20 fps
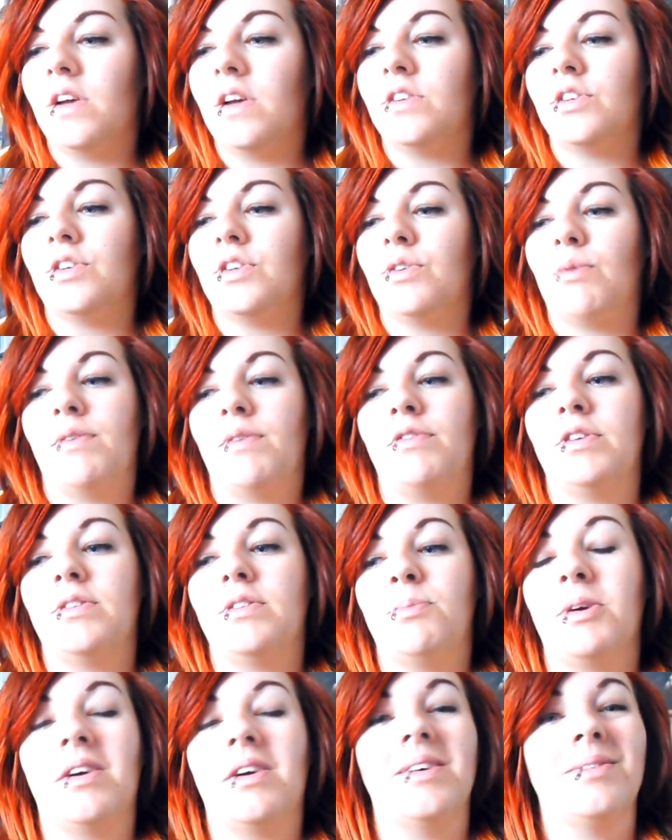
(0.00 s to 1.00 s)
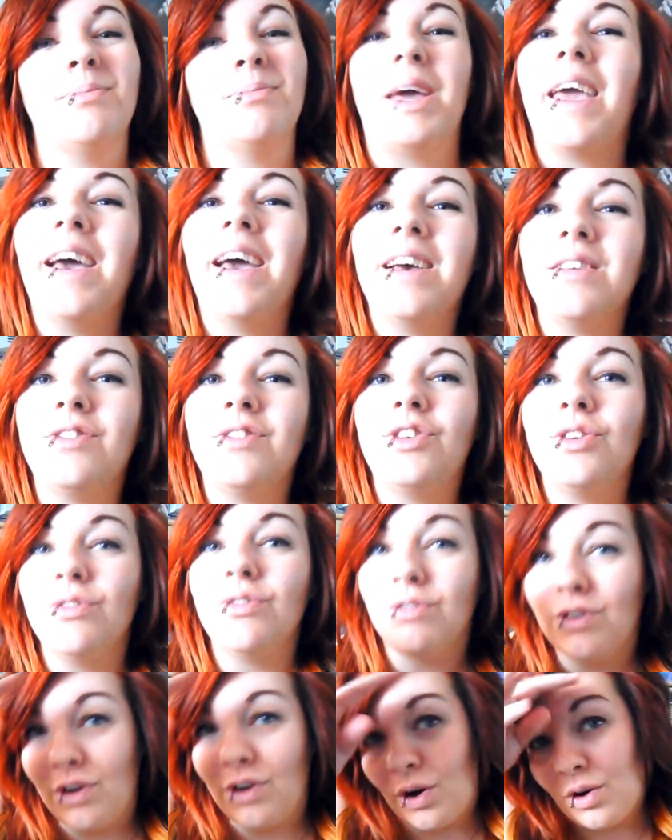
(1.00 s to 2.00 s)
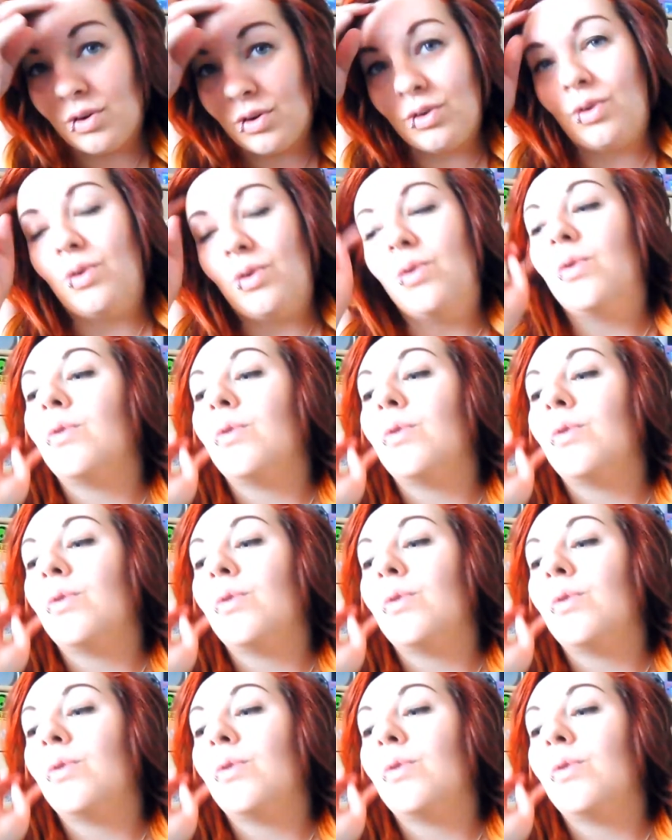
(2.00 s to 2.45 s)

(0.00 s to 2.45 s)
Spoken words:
I don't know whether it's because my hair's too long